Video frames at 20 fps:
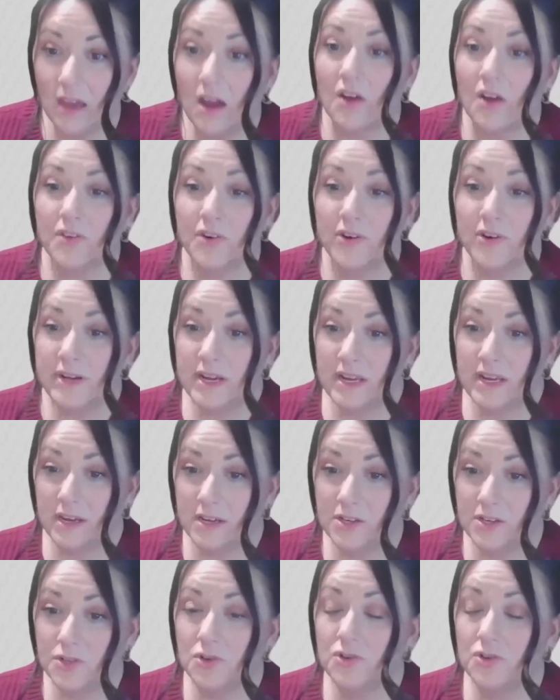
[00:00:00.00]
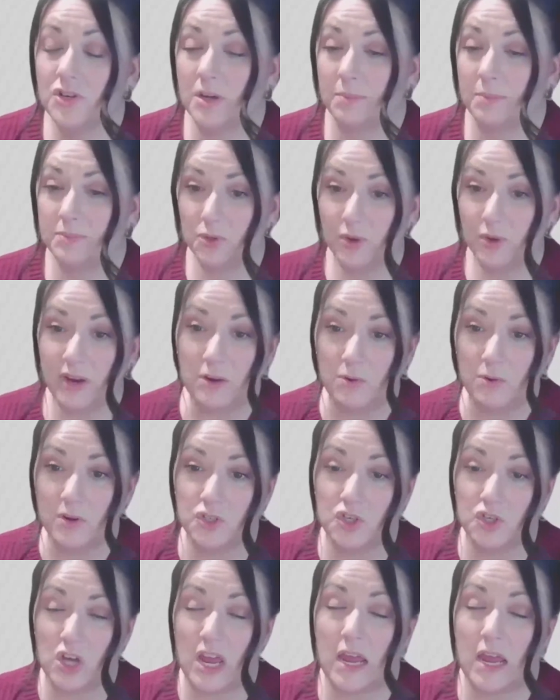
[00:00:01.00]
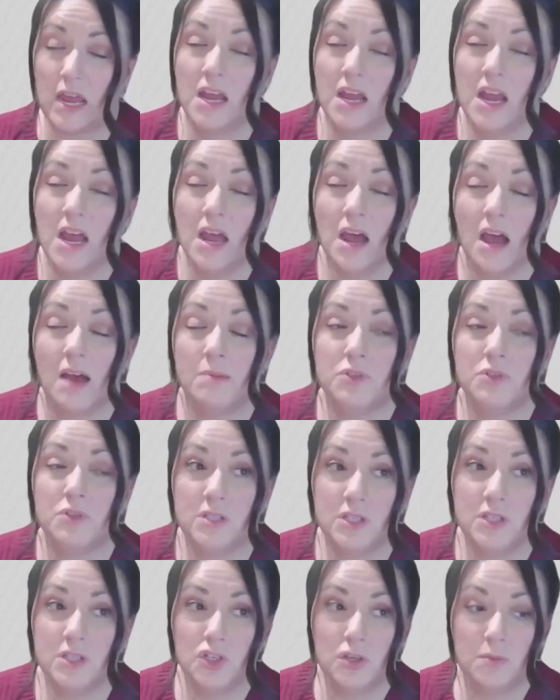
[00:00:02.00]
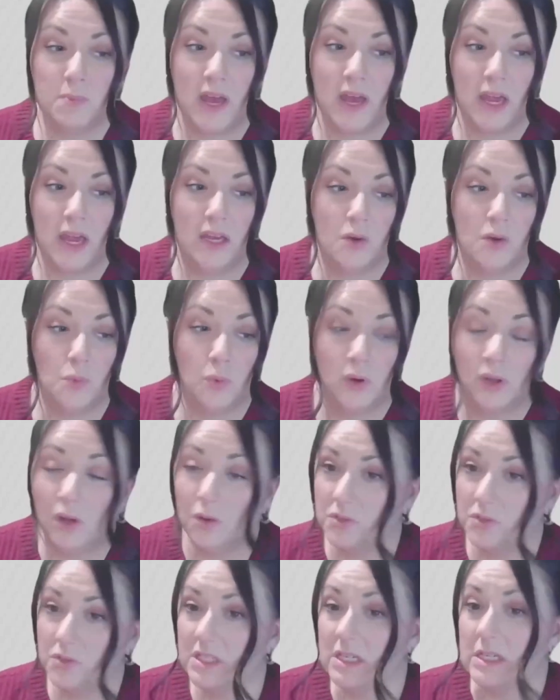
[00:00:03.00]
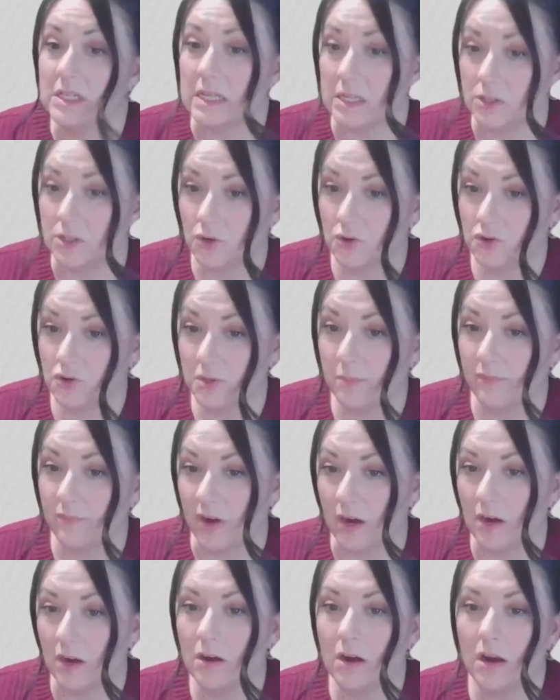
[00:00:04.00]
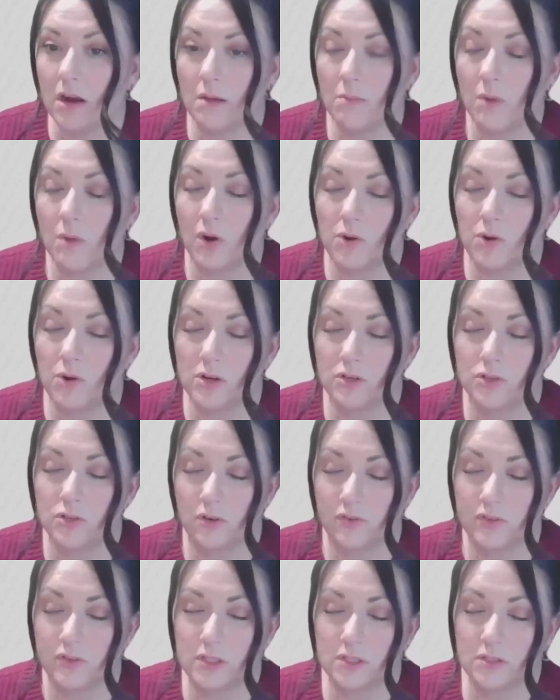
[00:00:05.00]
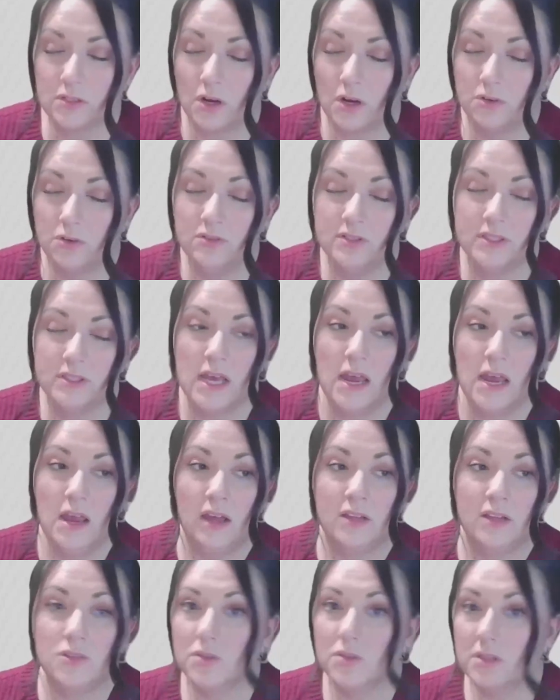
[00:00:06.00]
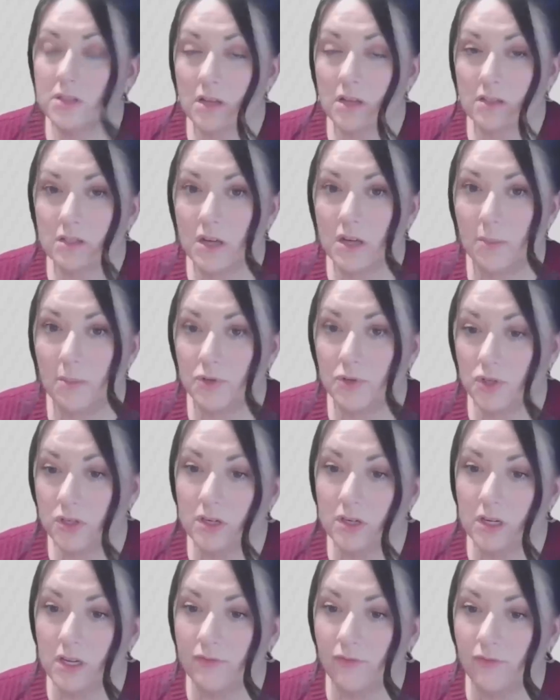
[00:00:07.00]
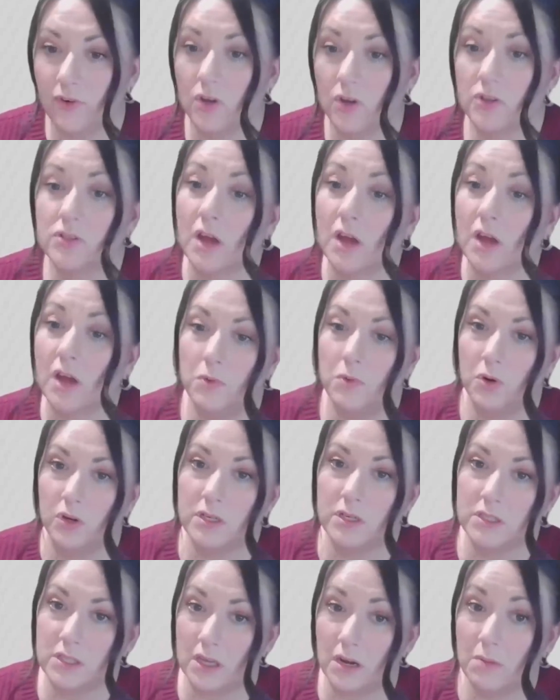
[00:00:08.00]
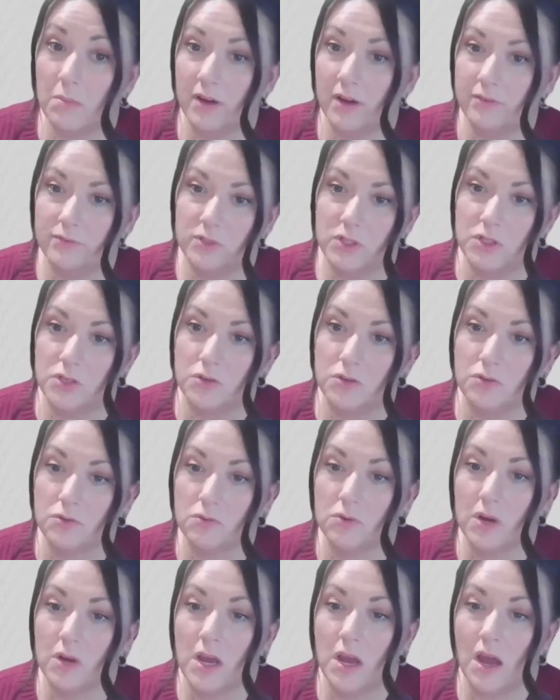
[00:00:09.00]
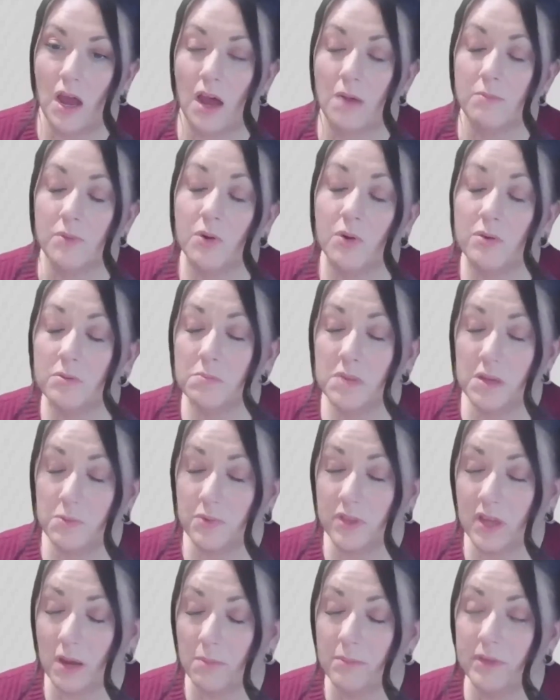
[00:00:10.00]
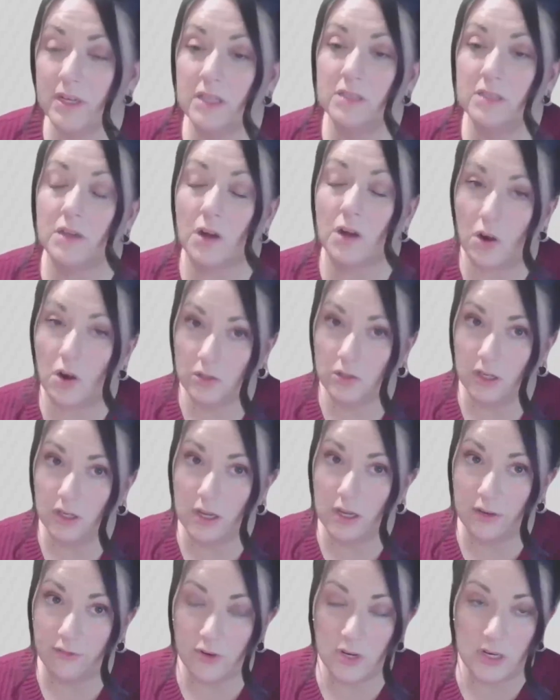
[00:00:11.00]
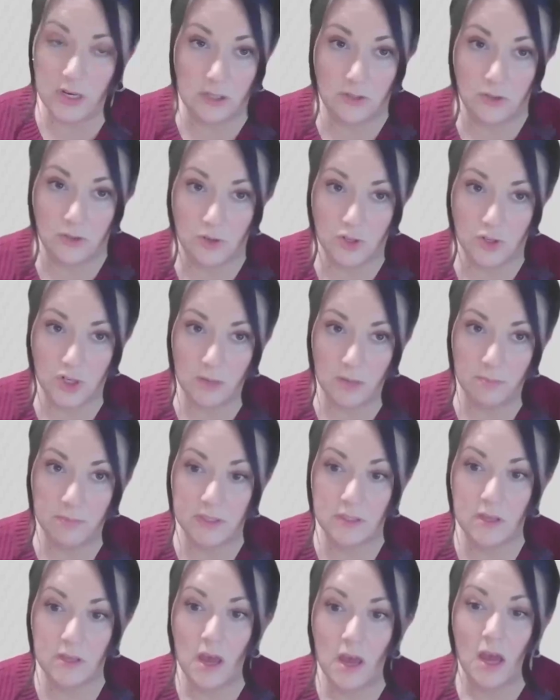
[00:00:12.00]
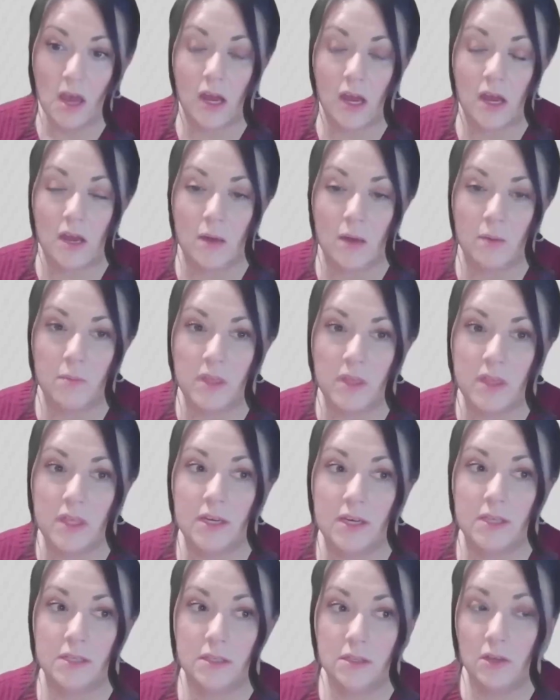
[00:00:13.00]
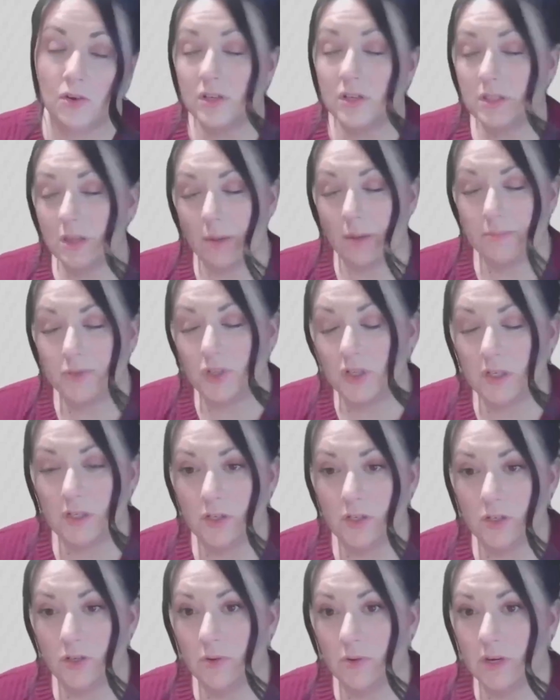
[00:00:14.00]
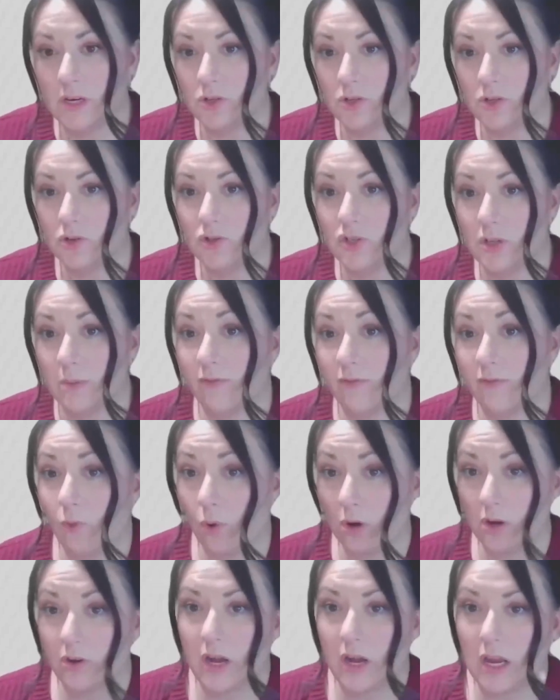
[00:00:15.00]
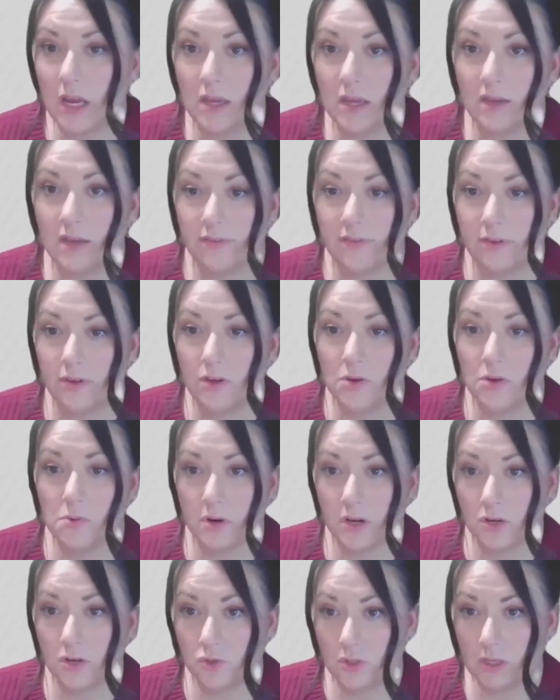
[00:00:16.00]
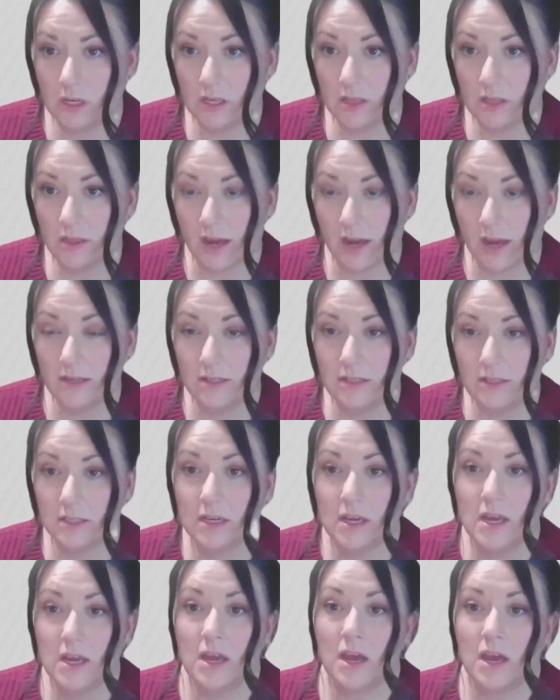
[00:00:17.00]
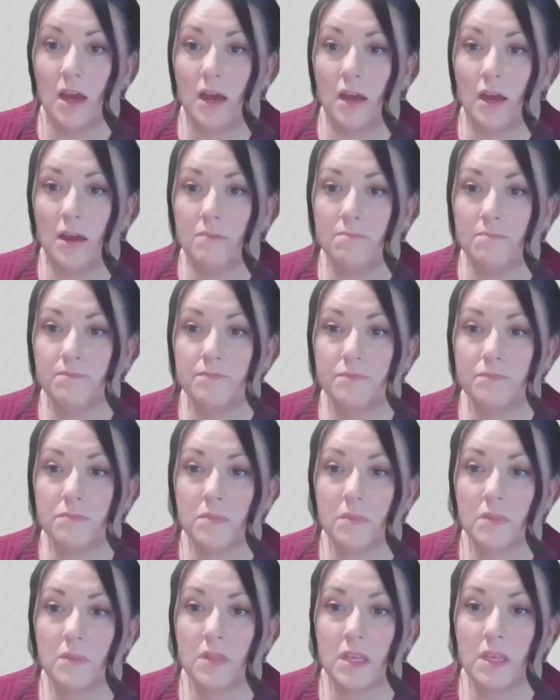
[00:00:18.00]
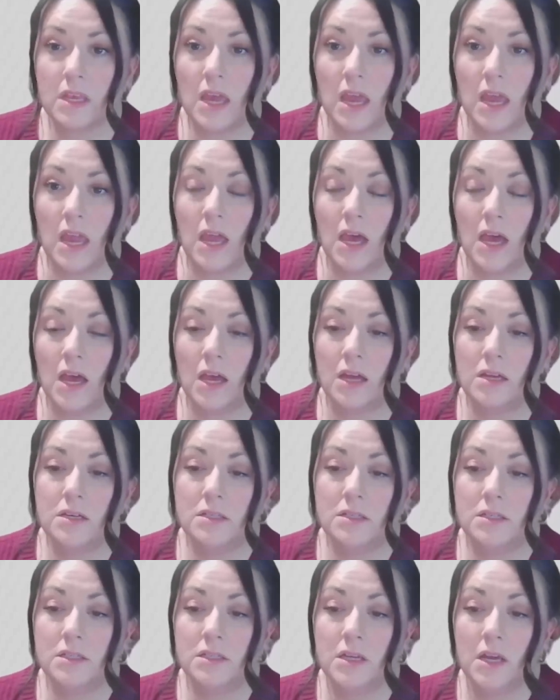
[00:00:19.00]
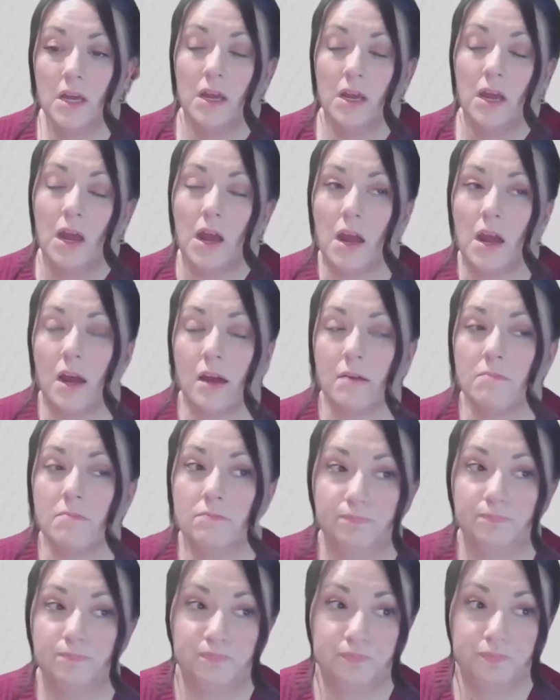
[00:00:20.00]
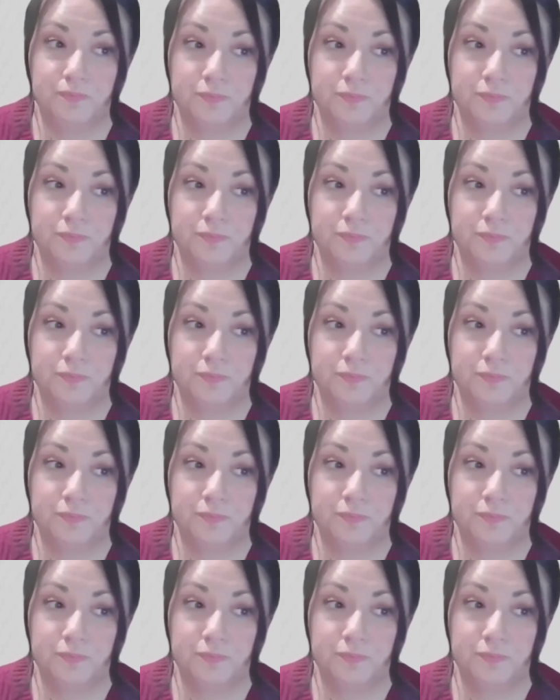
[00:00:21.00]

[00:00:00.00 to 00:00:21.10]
Are there any internships? Great question. Um, so DigiPen will host an internship fair. Um, our career services hosts, and so that's an opportunity for sophomores and above to um, go and meet with companies that are looking for internships. Um, that is, there is an option to do an internship for credit if you were interested in that. Um, and um,